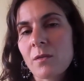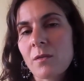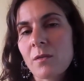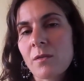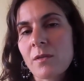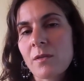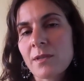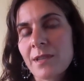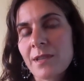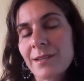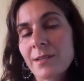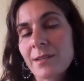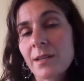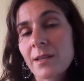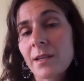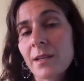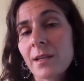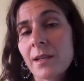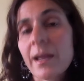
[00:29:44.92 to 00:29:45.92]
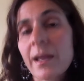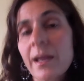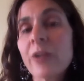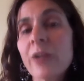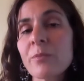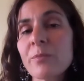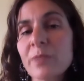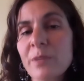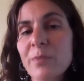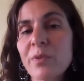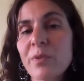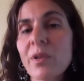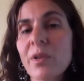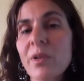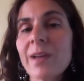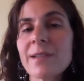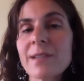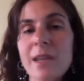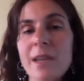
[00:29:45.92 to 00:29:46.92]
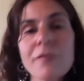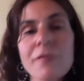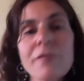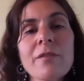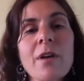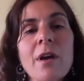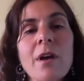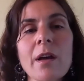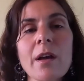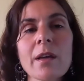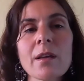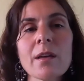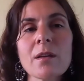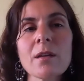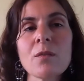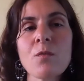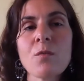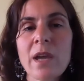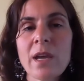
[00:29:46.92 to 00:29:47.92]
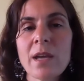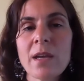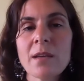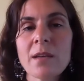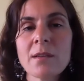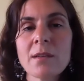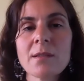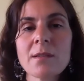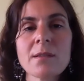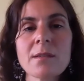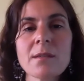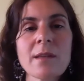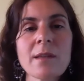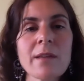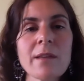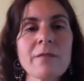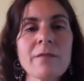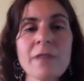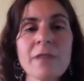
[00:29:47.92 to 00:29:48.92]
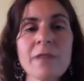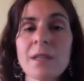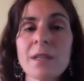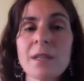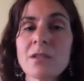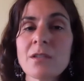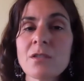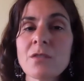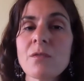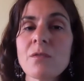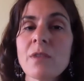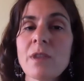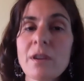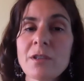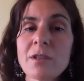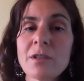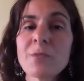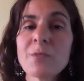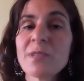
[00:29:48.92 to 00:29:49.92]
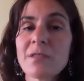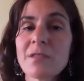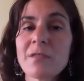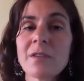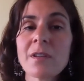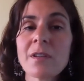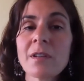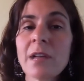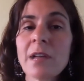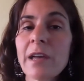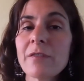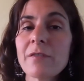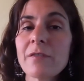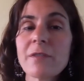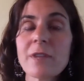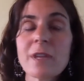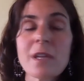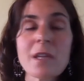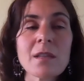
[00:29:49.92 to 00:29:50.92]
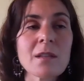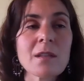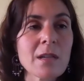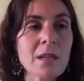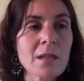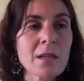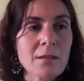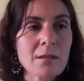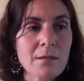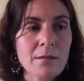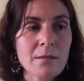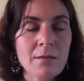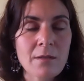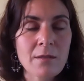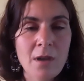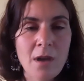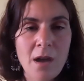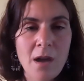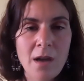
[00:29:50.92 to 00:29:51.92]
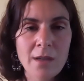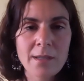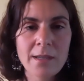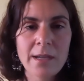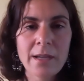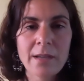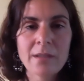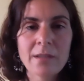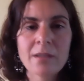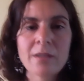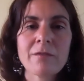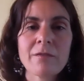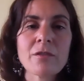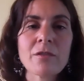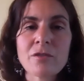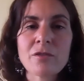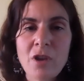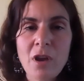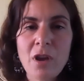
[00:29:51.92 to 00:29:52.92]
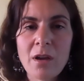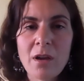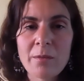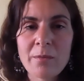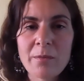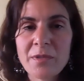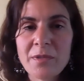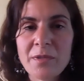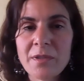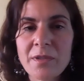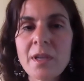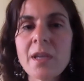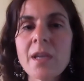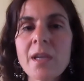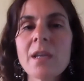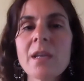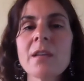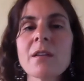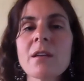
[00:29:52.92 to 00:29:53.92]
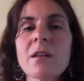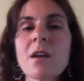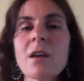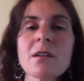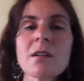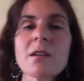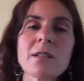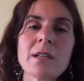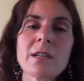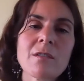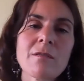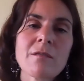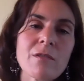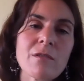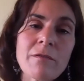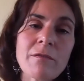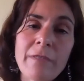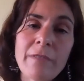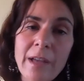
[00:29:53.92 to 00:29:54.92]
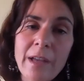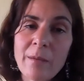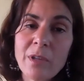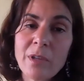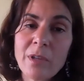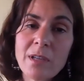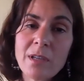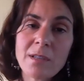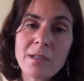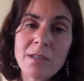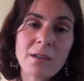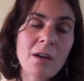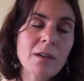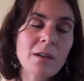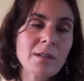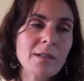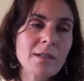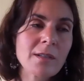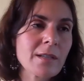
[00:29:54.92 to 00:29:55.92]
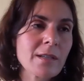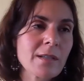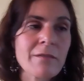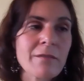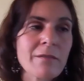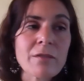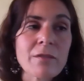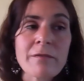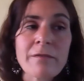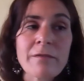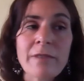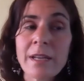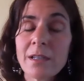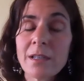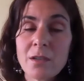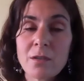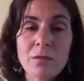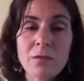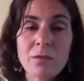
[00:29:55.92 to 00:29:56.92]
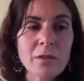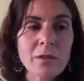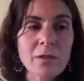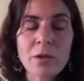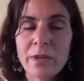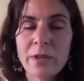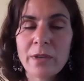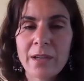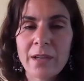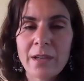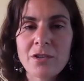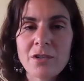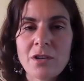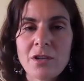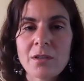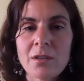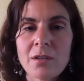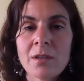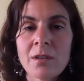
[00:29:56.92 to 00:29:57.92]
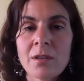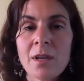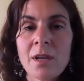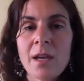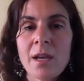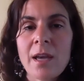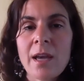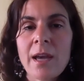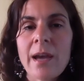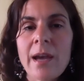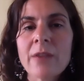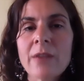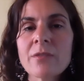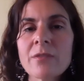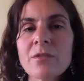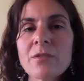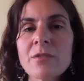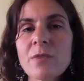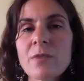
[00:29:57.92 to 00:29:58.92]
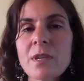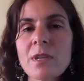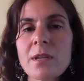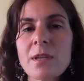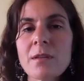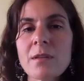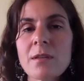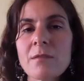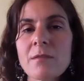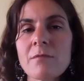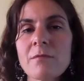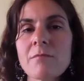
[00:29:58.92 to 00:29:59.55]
the sense that it can help people identify ways that fit into their specific life in the context of their jobs, in context of their families, in context of their venue, their location. How do we